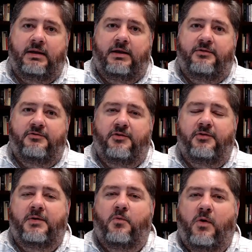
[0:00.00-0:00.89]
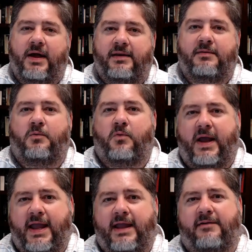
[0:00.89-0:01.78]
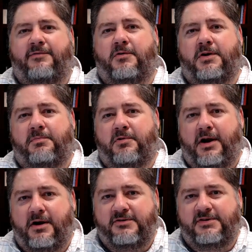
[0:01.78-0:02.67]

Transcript: There's only one way for your prayers